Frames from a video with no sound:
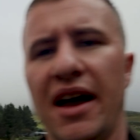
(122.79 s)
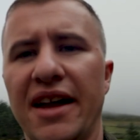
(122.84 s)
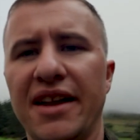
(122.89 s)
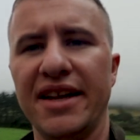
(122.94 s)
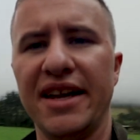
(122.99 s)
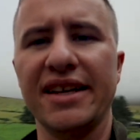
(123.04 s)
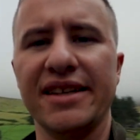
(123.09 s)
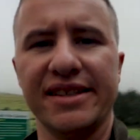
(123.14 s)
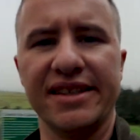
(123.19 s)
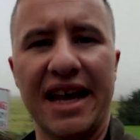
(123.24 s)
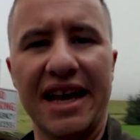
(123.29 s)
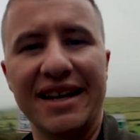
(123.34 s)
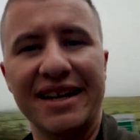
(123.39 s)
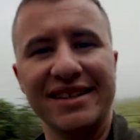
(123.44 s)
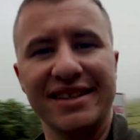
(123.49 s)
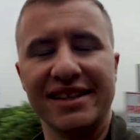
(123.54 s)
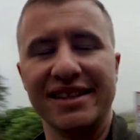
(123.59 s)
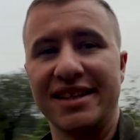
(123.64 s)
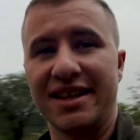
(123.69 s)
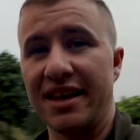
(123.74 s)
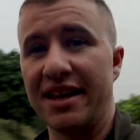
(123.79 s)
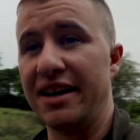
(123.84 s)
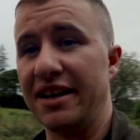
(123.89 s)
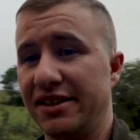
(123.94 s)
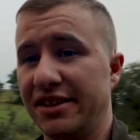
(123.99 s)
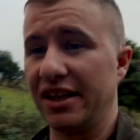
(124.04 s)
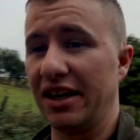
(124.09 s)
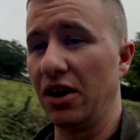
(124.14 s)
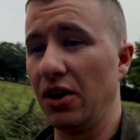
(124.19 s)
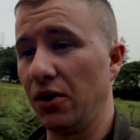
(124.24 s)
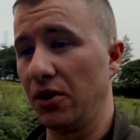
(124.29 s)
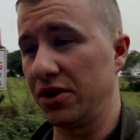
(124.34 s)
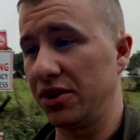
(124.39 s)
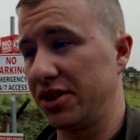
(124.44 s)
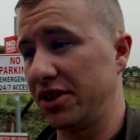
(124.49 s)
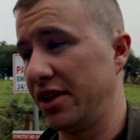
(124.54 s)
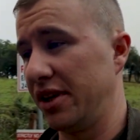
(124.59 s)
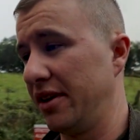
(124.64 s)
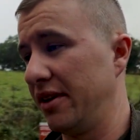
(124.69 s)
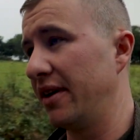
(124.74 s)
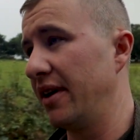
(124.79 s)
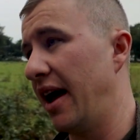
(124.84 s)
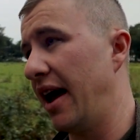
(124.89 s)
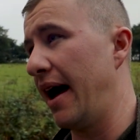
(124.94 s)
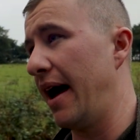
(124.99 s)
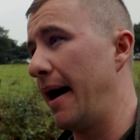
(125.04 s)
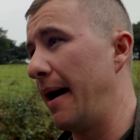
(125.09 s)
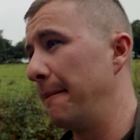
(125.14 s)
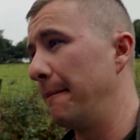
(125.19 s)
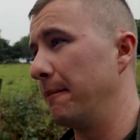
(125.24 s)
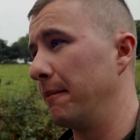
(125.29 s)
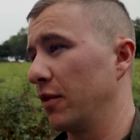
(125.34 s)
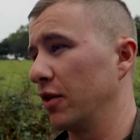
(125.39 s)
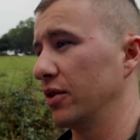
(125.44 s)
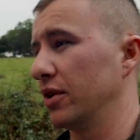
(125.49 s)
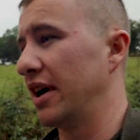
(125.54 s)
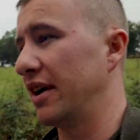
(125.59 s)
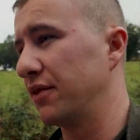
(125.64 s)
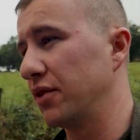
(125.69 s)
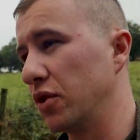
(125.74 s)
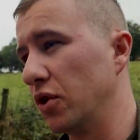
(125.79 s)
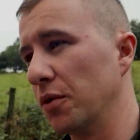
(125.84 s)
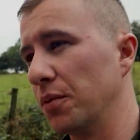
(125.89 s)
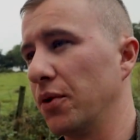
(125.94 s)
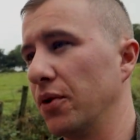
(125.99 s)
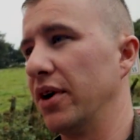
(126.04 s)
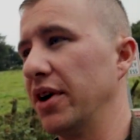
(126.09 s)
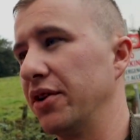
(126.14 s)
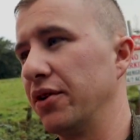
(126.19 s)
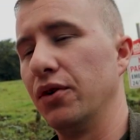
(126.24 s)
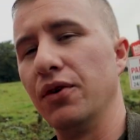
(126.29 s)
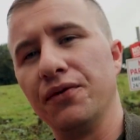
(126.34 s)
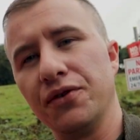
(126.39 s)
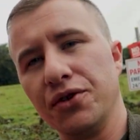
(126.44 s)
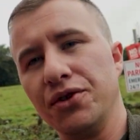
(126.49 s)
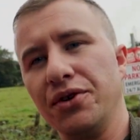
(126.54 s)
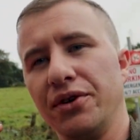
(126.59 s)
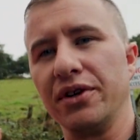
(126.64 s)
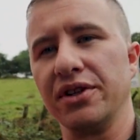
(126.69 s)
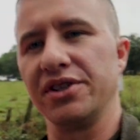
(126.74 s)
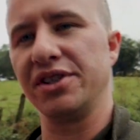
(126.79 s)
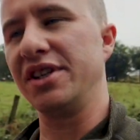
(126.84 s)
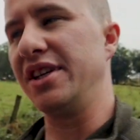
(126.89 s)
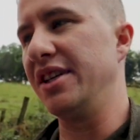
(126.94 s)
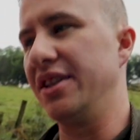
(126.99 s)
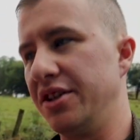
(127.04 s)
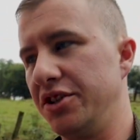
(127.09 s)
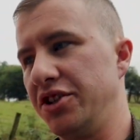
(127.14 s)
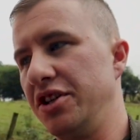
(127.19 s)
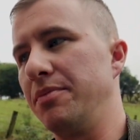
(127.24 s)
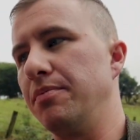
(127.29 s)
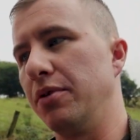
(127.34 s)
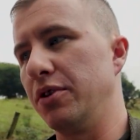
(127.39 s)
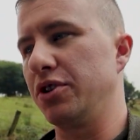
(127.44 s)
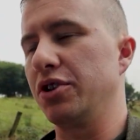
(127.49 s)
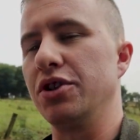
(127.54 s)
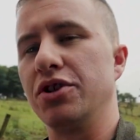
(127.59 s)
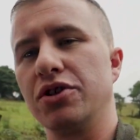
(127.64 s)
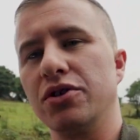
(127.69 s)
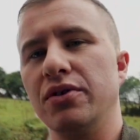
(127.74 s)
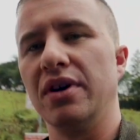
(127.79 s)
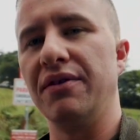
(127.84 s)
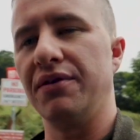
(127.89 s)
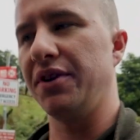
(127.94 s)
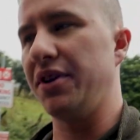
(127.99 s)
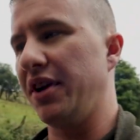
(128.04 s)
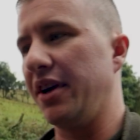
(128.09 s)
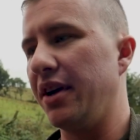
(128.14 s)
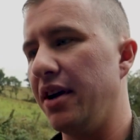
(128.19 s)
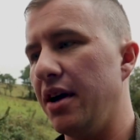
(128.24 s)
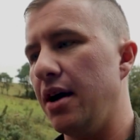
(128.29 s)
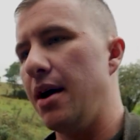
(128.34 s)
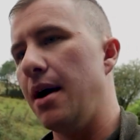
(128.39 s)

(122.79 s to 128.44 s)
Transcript: And yes, that is as thin as it looks. We're going to have the GoPro on the roof so you can see the Jeep pushing through everything.